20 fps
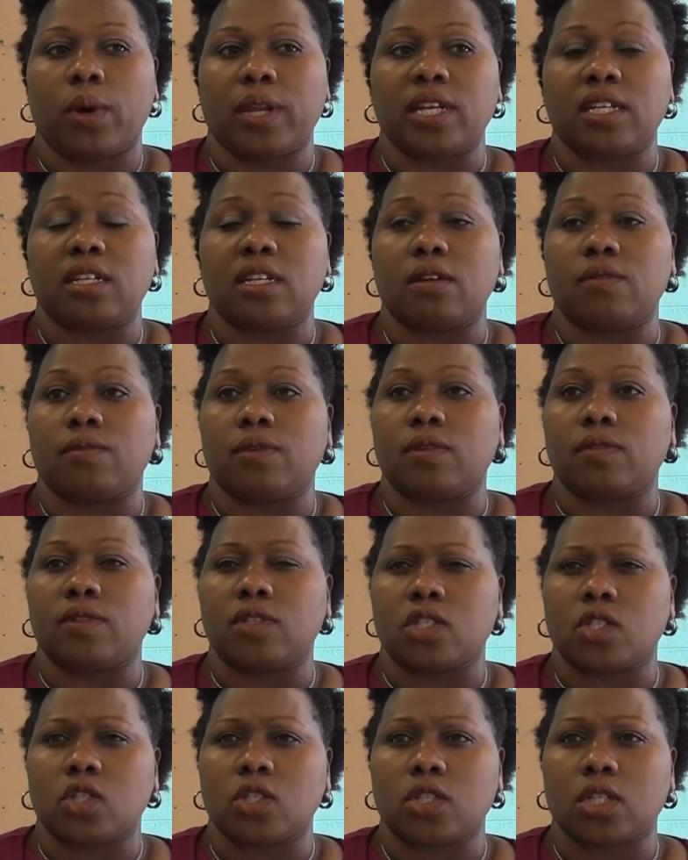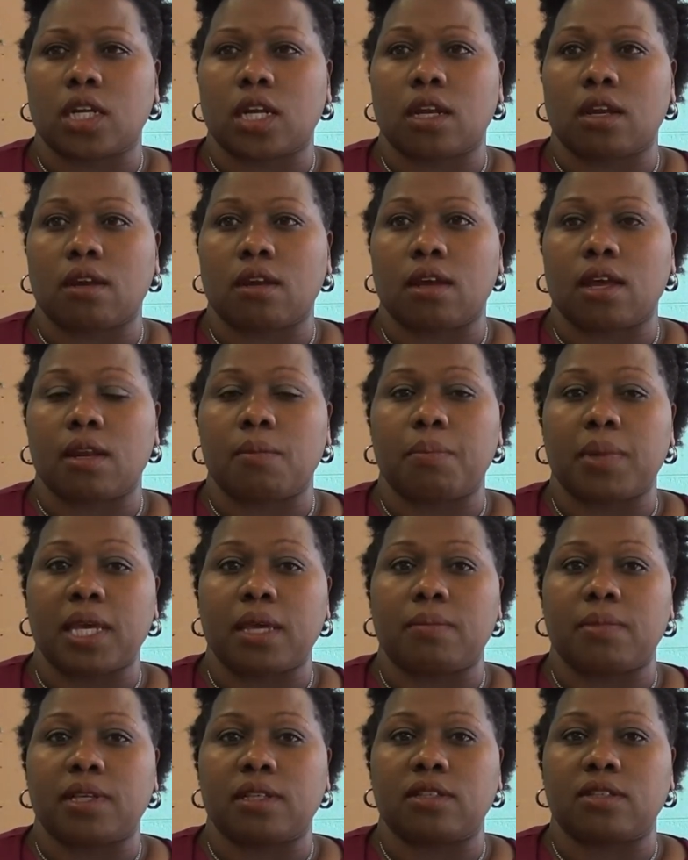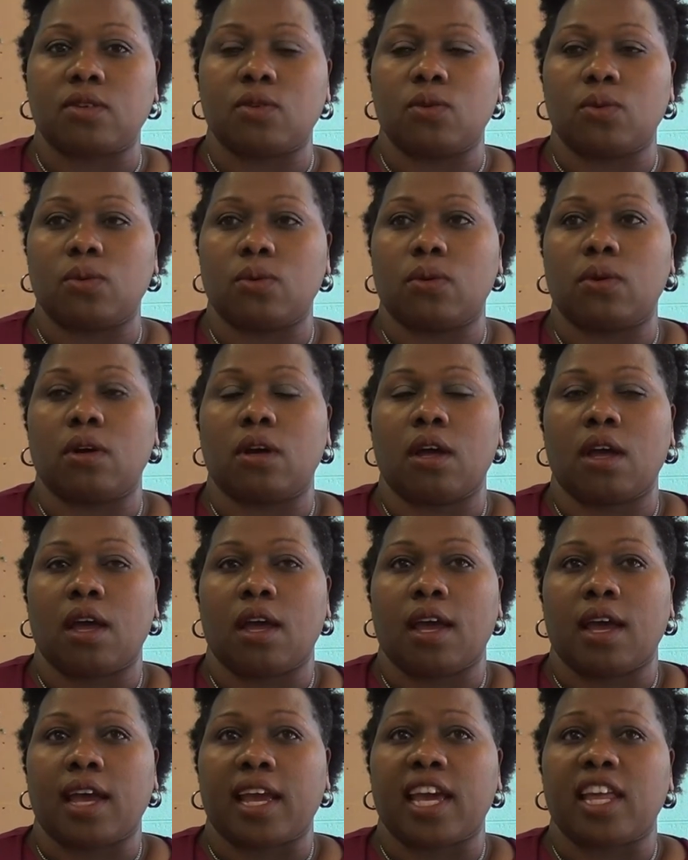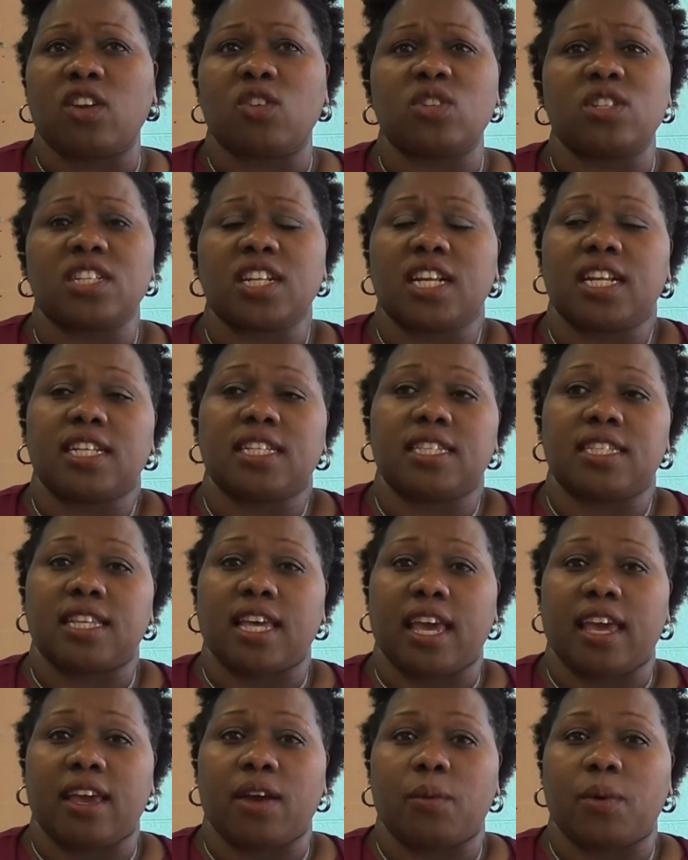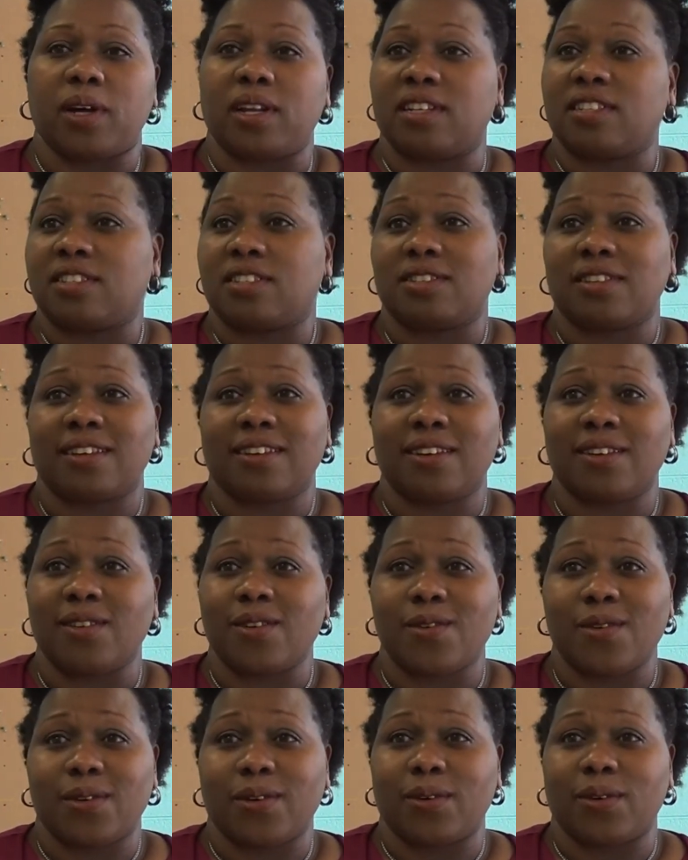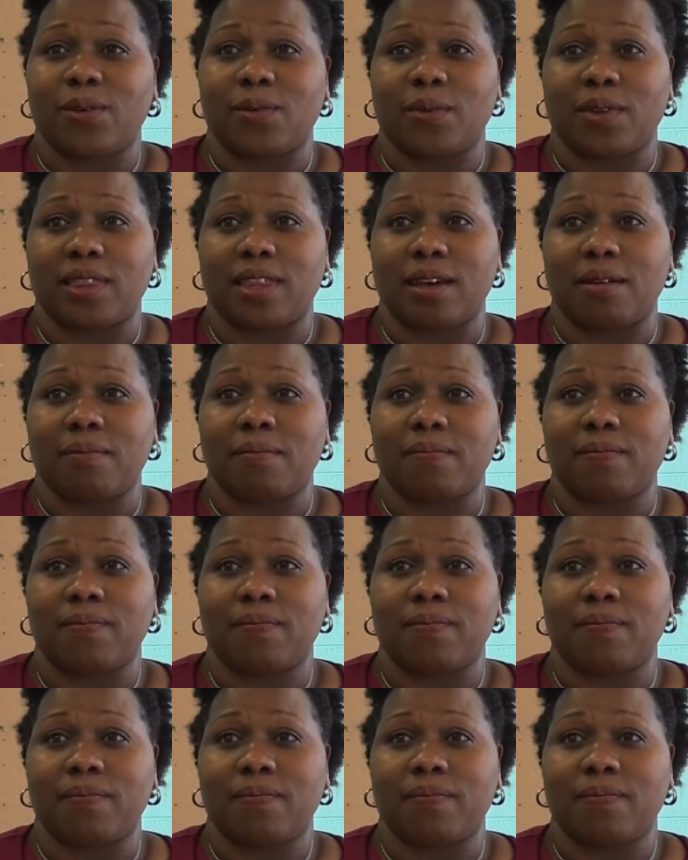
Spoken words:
it involves children and babies who cannot really say what is going on with them.